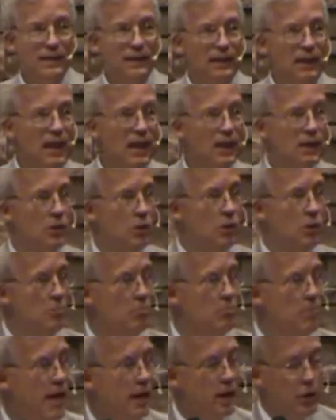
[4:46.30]
has led to
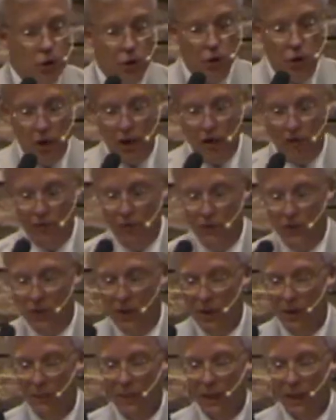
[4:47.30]
the mega shift